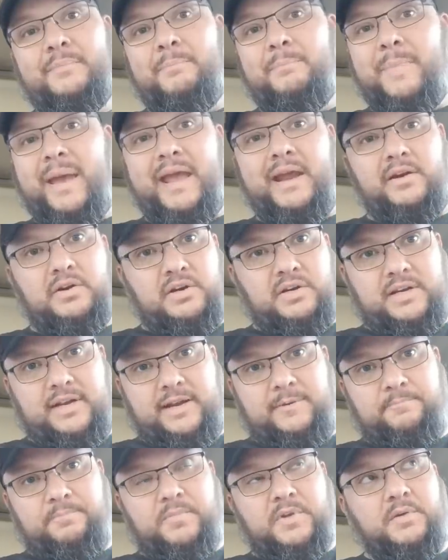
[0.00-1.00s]
the mayor
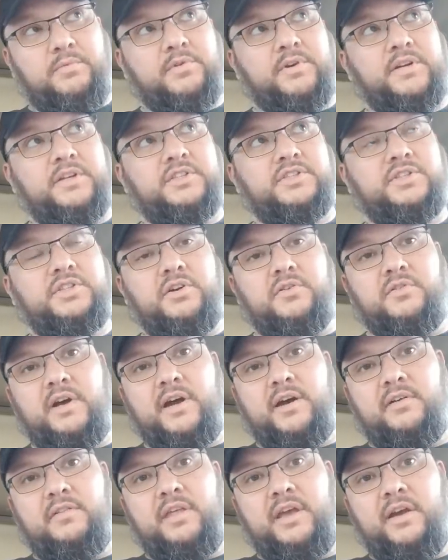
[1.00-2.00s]
did. And we're going to show
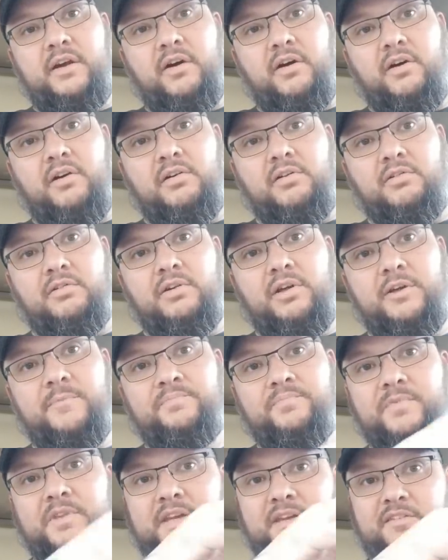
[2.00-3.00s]
how they all
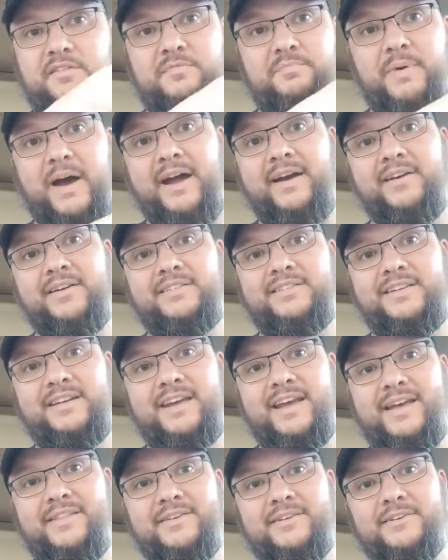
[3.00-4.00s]
conspired
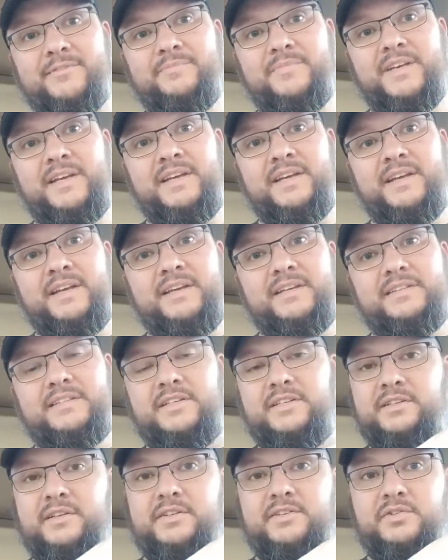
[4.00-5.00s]
together
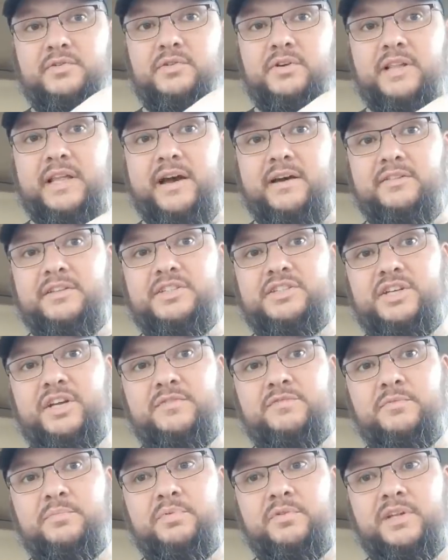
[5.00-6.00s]
to, to allow the
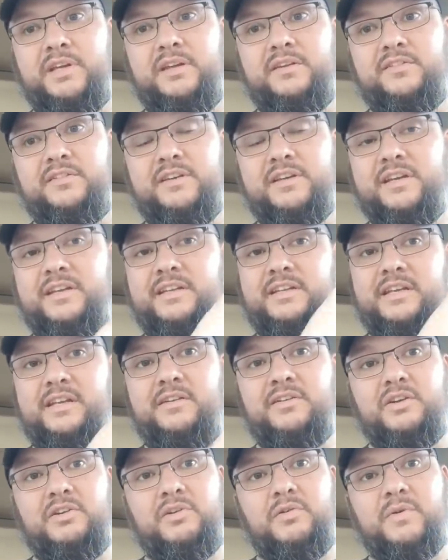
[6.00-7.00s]
chief of police to
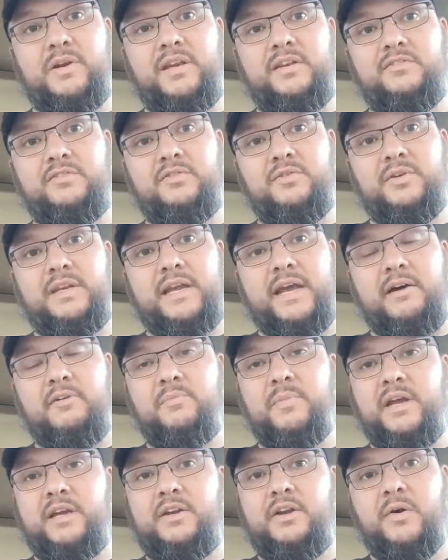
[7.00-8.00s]
continue doing what he's doing now
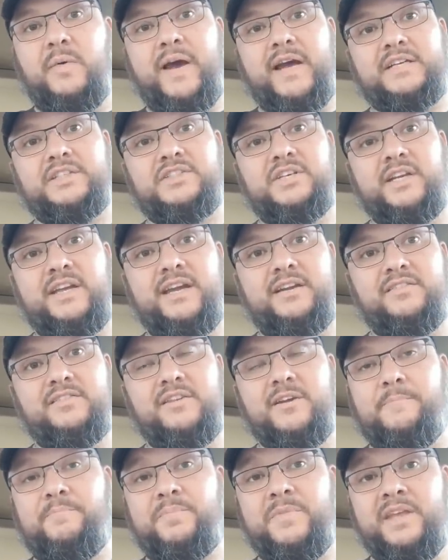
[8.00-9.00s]
and made no action
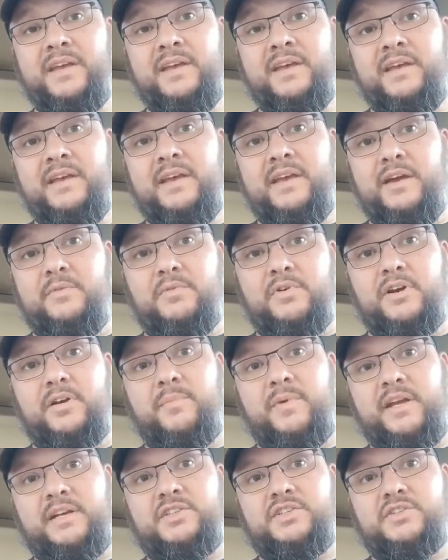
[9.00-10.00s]
against it. And we're going
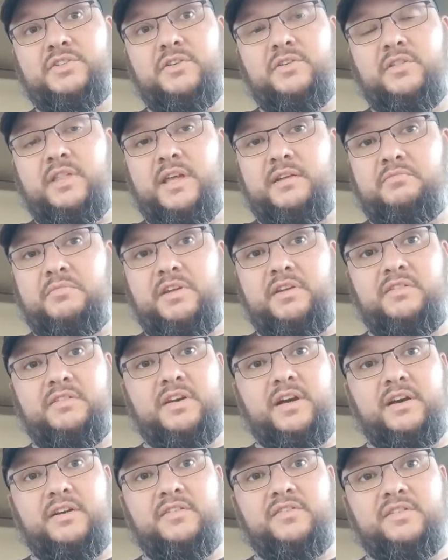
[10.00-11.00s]
to make sure that the
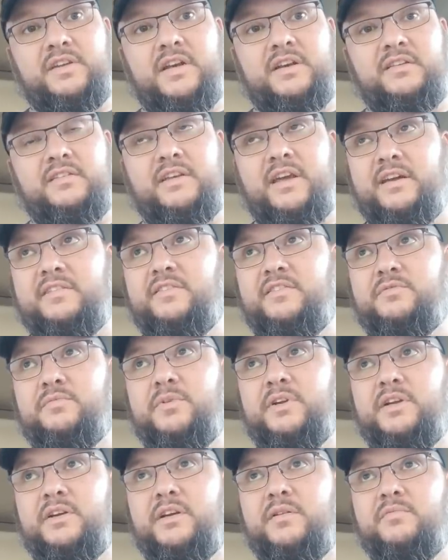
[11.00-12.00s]
entire state of Texas,
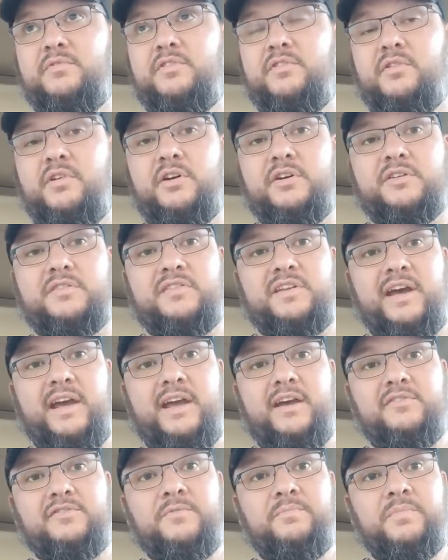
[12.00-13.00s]
when it comes along, because I
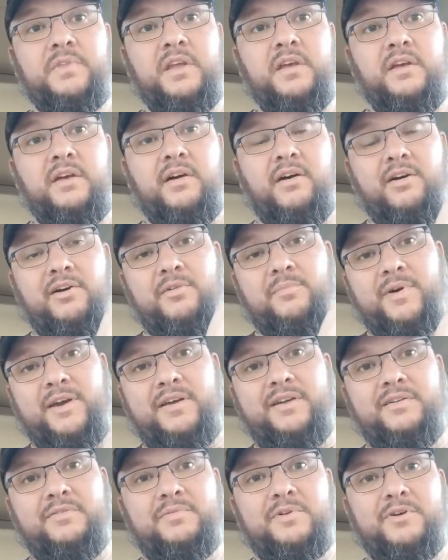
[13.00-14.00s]
have all
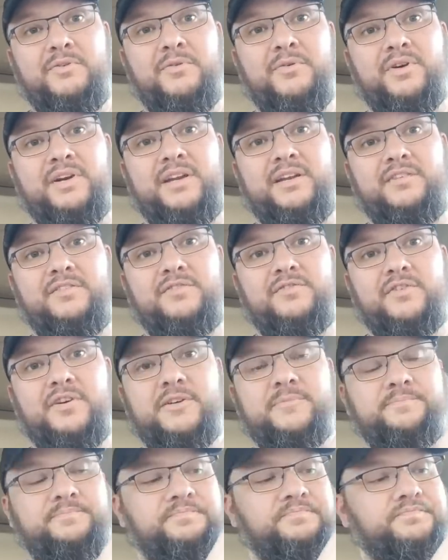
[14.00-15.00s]
my recordings
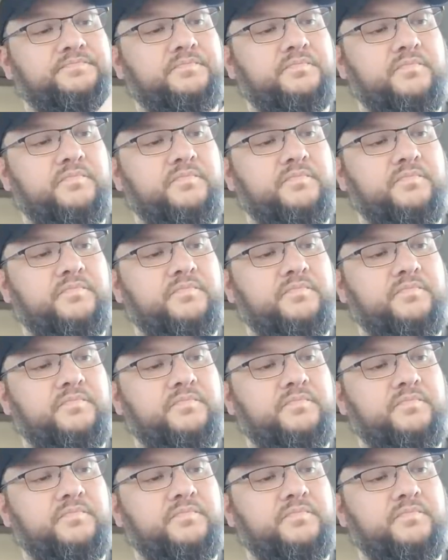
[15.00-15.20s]
from